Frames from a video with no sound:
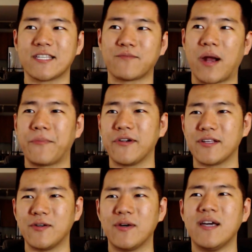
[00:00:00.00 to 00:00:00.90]
its proper
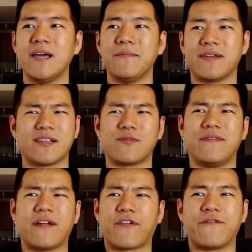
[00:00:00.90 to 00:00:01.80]
due because we've
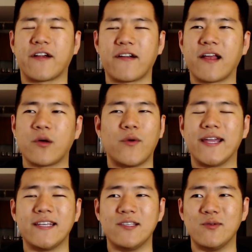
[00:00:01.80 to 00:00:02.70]
never figured out a way
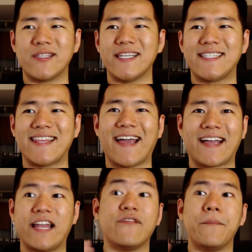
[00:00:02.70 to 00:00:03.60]
to use it to that
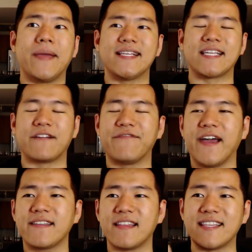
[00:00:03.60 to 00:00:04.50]
kind of amazing
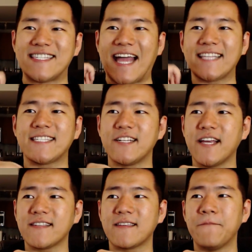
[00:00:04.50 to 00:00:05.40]
effect that the stats
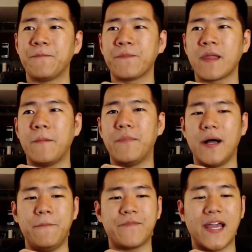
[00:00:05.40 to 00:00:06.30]
suggest.
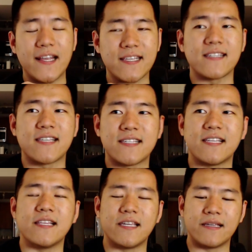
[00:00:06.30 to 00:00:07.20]
But it has
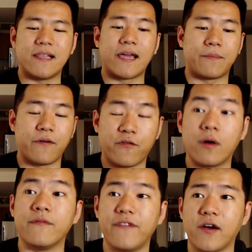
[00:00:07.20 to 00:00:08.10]
consistently
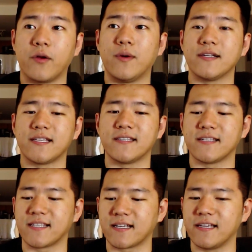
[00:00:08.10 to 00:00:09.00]
performed very well
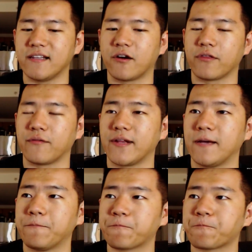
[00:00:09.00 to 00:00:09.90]
statistically in Hearth Arena.